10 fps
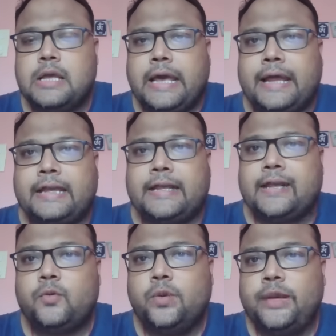and
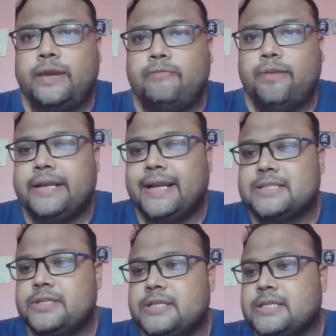then we have the next
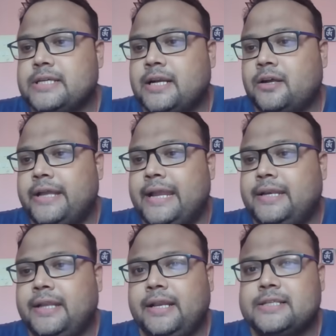resistance around
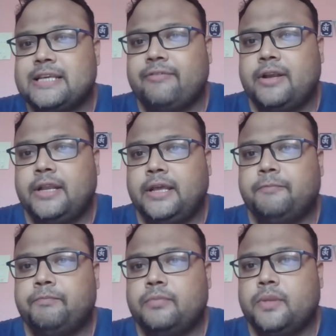1870.
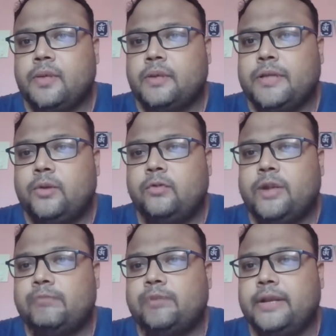Then we
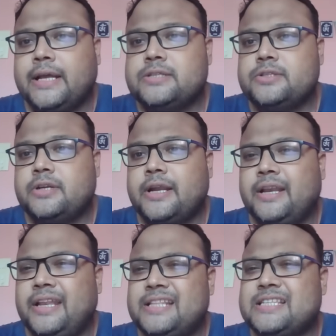have the next resistance
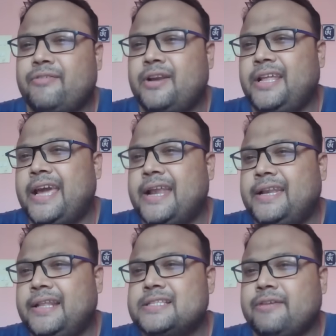
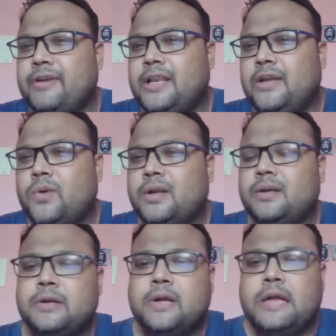1870-1871,
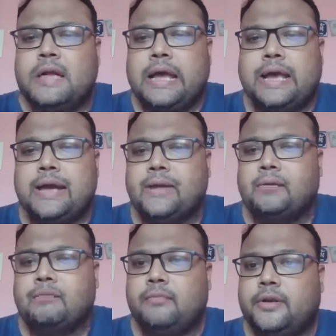
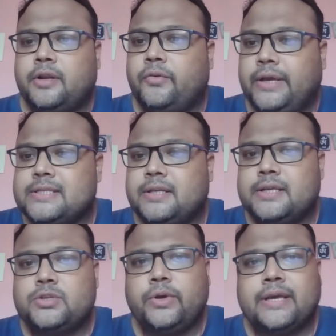and the reason
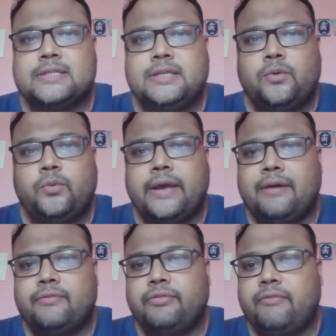is, you can see we
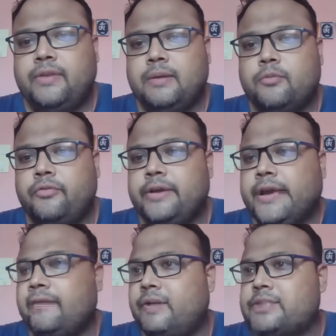have the 50 moving
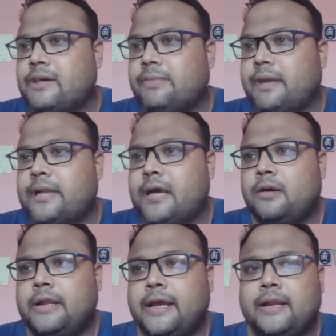average coming
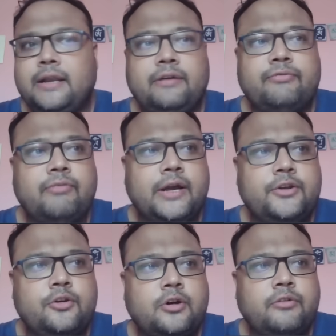down, and if I
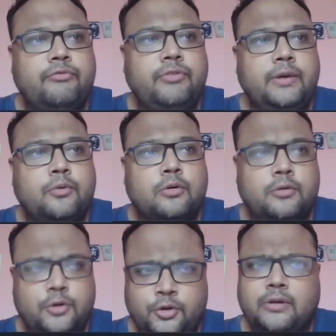draw FIBO